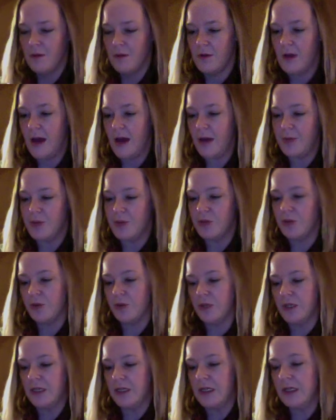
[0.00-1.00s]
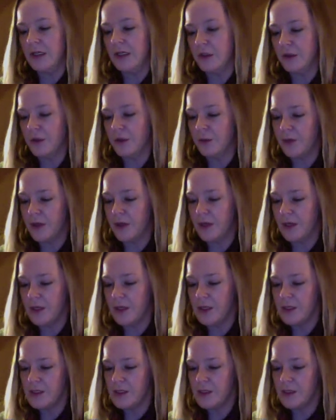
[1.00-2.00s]
absolutely killer with
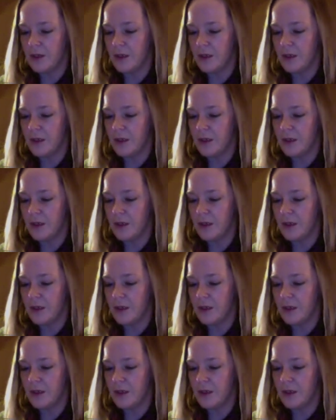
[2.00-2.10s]
this.